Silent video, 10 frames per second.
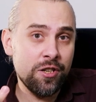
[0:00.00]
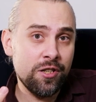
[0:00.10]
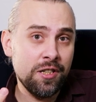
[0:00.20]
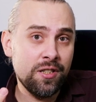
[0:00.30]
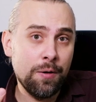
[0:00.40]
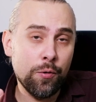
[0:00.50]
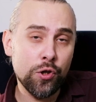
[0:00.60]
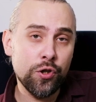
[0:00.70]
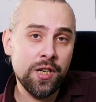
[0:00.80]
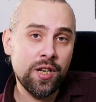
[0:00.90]
since that was
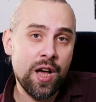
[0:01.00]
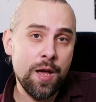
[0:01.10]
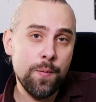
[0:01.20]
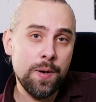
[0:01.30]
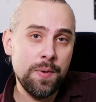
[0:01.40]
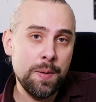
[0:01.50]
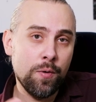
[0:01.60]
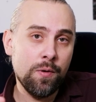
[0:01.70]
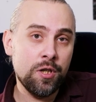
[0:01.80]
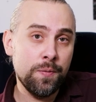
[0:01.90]
also the time when
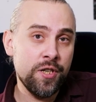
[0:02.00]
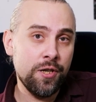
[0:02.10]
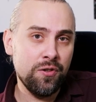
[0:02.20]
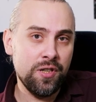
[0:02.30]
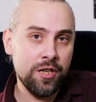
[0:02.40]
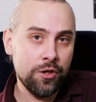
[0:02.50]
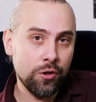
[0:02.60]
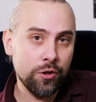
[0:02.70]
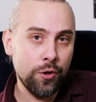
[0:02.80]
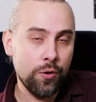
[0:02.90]
people were switching to
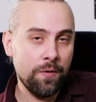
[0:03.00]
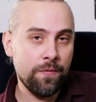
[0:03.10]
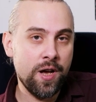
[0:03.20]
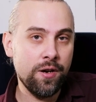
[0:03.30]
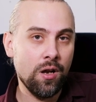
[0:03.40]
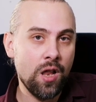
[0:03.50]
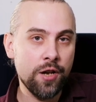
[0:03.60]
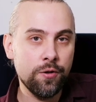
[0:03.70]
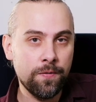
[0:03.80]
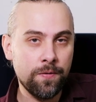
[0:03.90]
digital, so you can find a
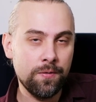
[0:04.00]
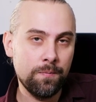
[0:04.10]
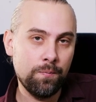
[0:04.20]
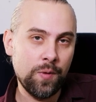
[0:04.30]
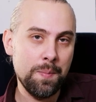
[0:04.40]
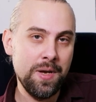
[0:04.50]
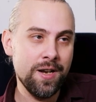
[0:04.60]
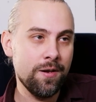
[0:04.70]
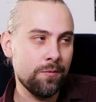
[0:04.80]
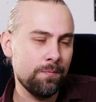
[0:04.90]
lot of, I
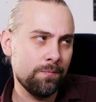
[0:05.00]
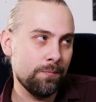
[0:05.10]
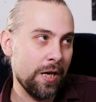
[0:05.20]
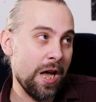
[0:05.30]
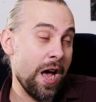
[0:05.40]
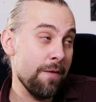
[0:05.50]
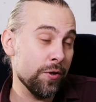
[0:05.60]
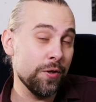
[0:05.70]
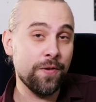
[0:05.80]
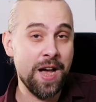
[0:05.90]
mean, I
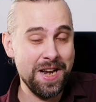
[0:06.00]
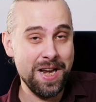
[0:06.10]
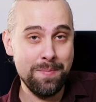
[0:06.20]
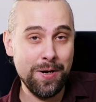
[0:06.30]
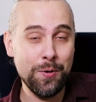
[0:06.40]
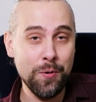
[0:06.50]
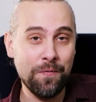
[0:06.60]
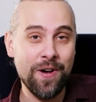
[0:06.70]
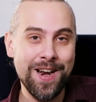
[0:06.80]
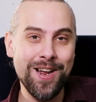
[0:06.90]
wasn't finding them, but you could
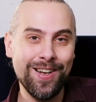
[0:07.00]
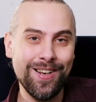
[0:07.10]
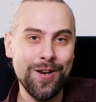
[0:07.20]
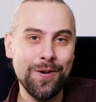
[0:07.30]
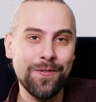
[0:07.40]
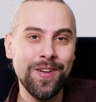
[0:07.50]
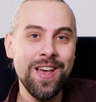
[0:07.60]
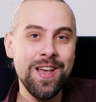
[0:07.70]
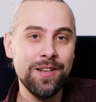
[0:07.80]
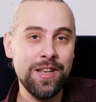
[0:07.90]
find a lot of
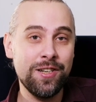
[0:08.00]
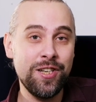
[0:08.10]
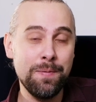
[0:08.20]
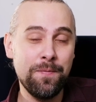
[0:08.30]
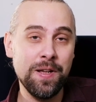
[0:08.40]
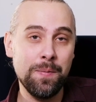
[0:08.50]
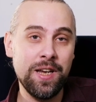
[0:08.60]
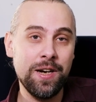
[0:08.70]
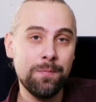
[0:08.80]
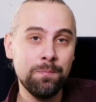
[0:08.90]
cheap film
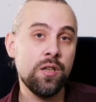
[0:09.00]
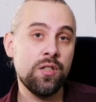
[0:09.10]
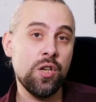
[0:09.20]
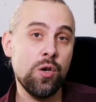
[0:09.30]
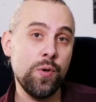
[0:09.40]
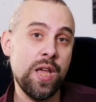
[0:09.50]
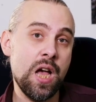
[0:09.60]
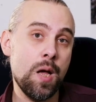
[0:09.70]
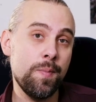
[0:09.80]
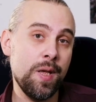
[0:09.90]
gear. So
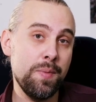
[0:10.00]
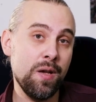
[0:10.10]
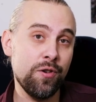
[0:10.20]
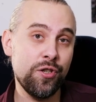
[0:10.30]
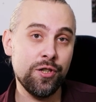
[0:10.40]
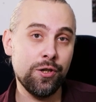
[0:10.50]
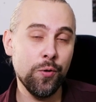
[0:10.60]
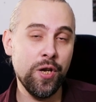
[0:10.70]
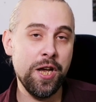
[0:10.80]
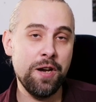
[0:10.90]
yeah, maybe I was just
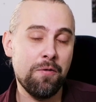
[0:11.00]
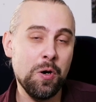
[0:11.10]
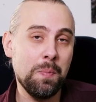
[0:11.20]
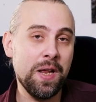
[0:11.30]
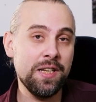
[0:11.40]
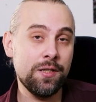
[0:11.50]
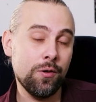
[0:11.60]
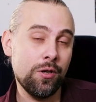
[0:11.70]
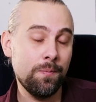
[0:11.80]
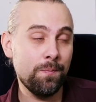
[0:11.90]
looking in the wrong place,
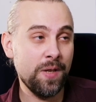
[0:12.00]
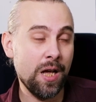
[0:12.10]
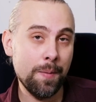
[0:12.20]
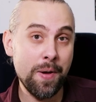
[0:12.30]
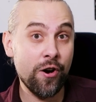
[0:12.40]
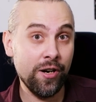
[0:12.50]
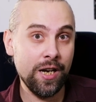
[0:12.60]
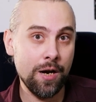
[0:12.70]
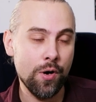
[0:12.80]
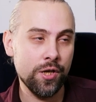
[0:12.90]
or apparently
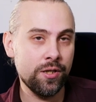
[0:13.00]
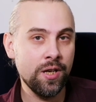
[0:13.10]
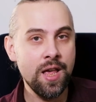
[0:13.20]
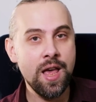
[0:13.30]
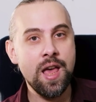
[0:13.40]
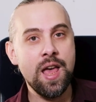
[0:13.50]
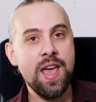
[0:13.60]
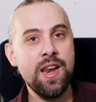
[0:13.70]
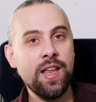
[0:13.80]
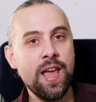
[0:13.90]
I was.
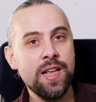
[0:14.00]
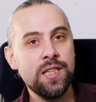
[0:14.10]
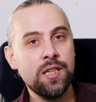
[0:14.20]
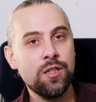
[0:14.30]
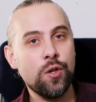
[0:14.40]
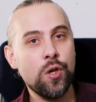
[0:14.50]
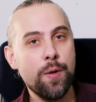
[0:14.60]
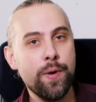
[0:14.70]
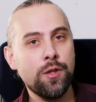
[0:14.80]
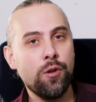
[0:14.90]
In any case, so I
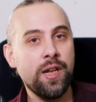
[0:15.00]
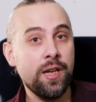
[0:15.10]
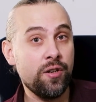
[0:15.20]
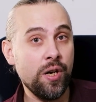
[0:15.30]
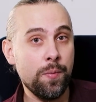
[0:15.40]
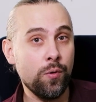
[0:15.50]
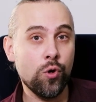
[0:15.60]
went on a trip to